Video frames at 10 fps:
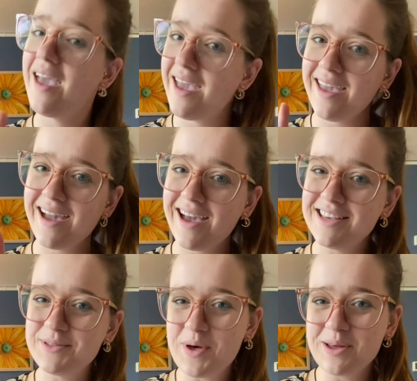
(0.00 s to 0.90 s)
Hey
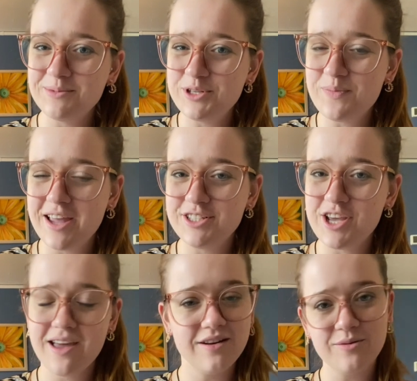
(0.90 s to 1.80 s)
guys, welcome to my
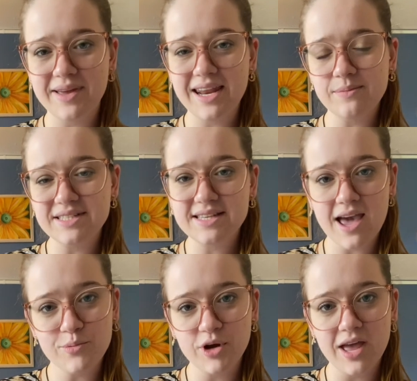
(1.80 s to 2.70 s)
channel. My name is
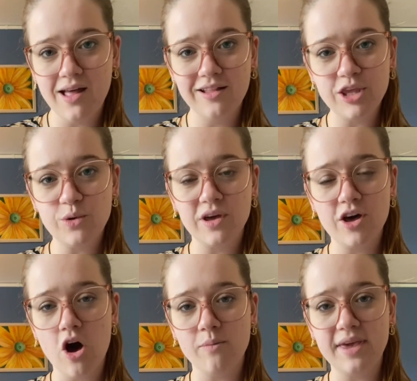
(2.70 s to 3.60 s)
Gabrielle. You can
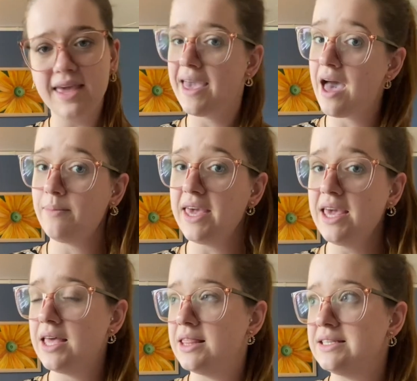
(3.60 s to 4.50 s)
call me
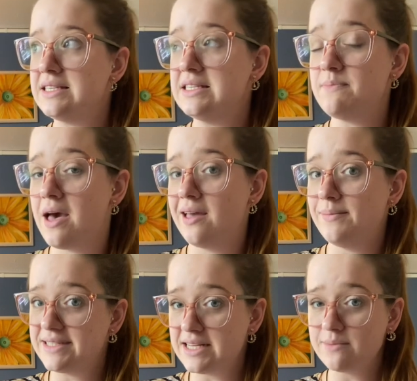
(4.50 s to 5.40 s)
Gabby, and this is my
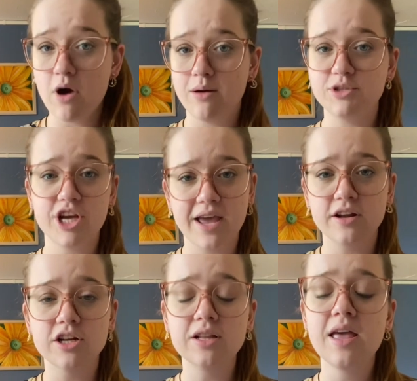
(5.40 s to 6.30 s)
Mystic Mom
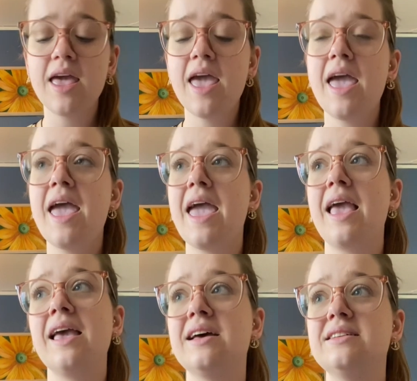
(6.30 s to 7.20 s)
channel.
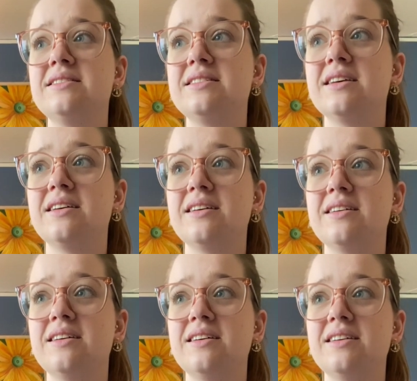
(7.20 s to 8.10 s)
And
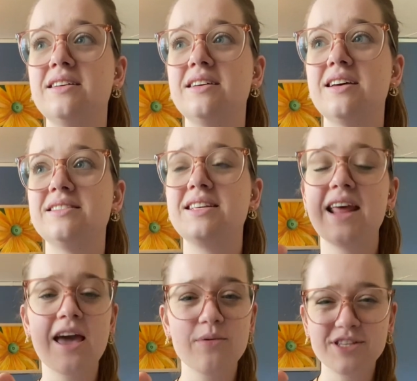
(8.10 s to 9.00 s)

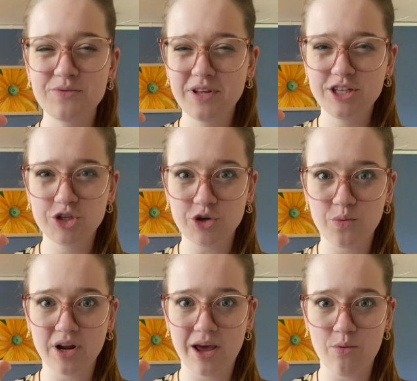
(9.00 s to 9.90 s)
today I wasn't really sure
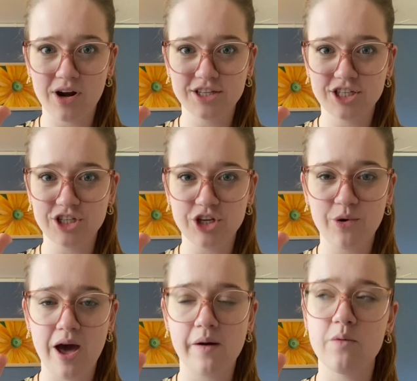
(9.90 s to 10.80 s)
what I wanted to do,
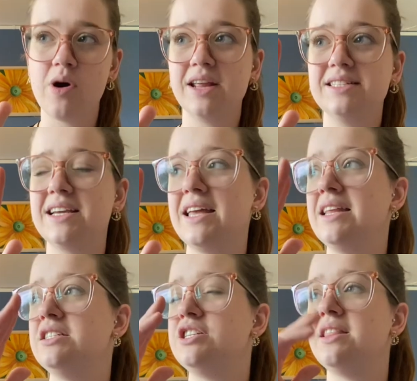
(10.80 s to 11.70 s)
how I wanted to get
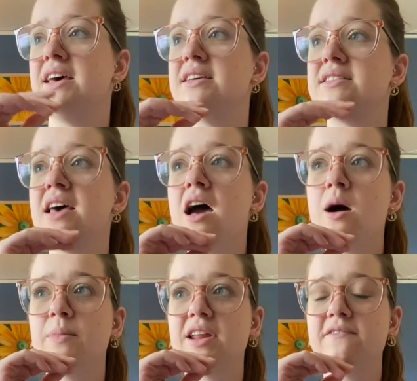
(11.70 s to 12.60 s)
into this,
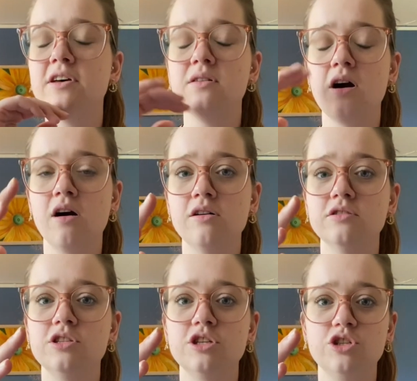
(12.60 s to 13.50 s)
but I felt
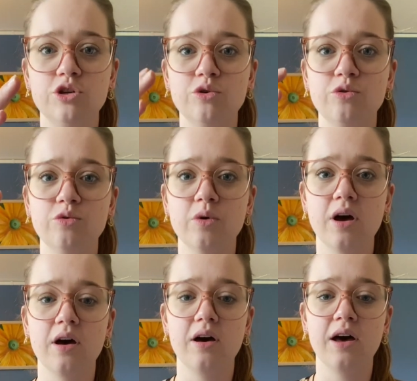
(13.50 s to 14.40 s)
called to do
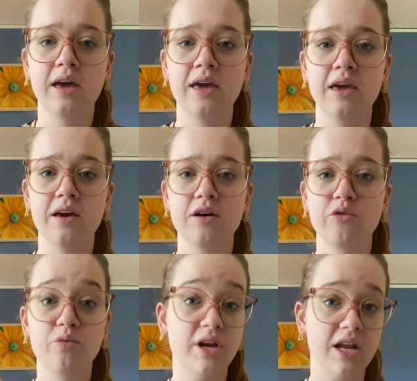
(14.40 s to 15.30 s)
a
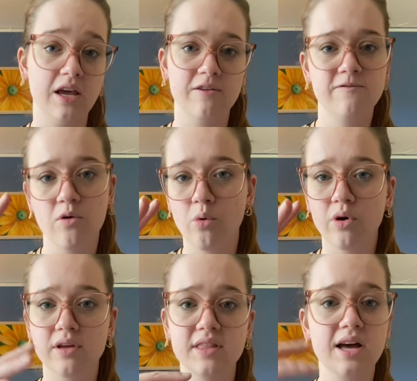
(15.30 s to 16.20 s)
reading
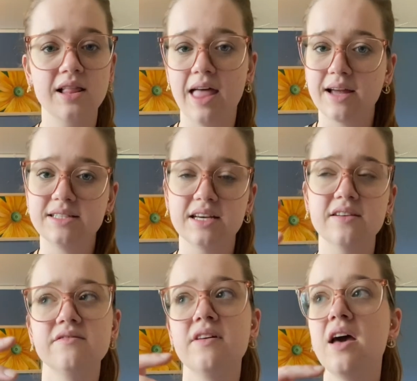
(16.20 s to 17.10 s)
for the
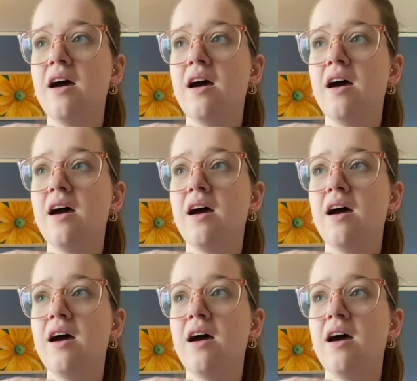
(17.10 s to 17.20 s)
collective.